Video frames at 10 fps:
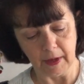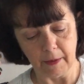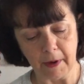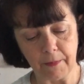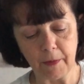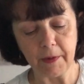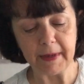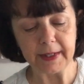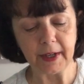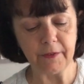My problem
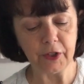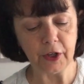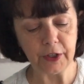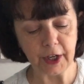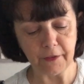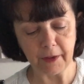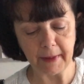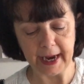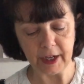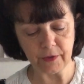is that I've turned over the
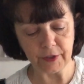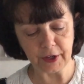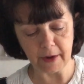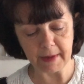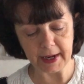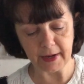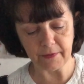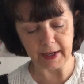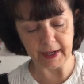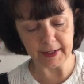page of so many of
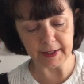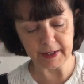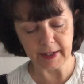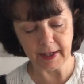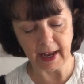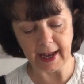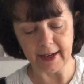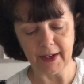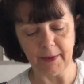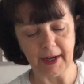these. Ah,
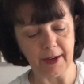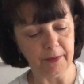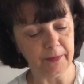here we go.